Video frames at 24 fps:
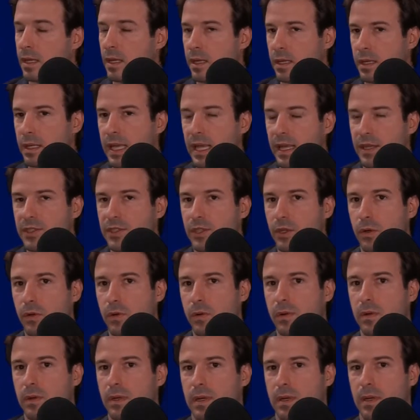Yeah,
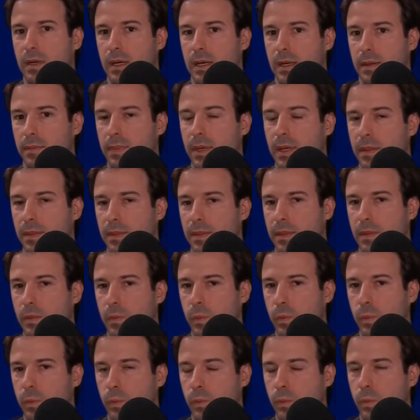so
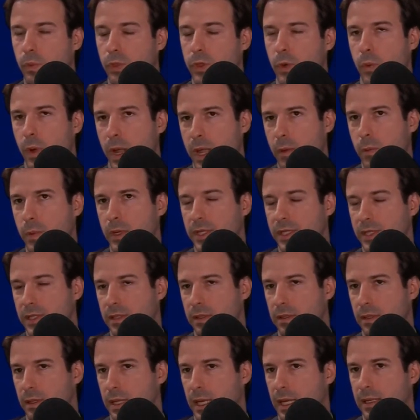the way we
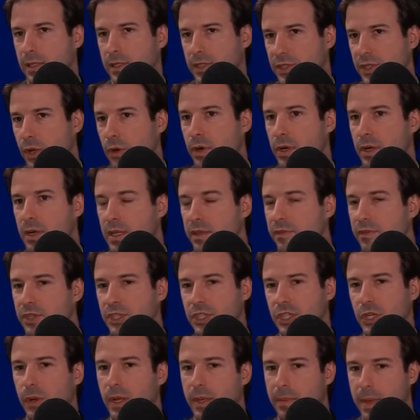started even
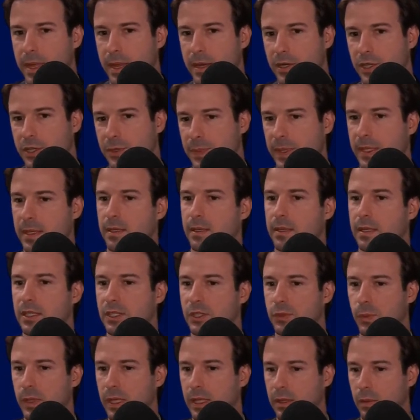showing management is
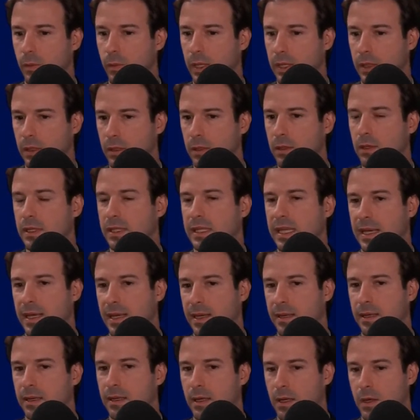we looked
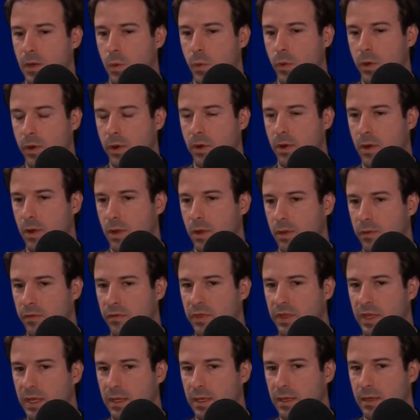at what are all of
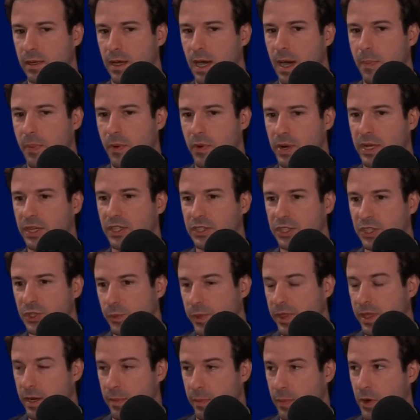the operations
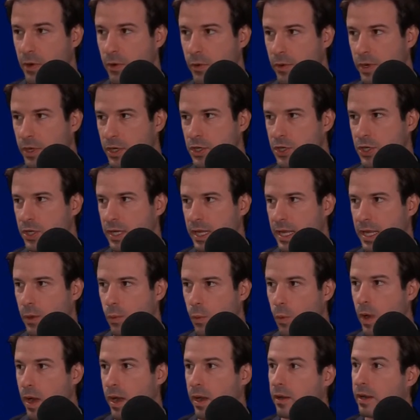within a brokerage and
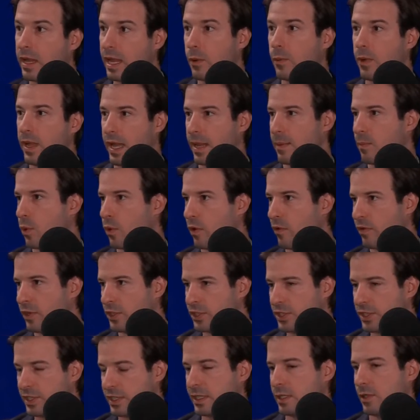where can we add more
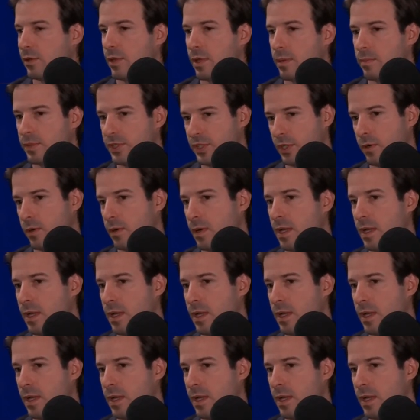efficiency to them. So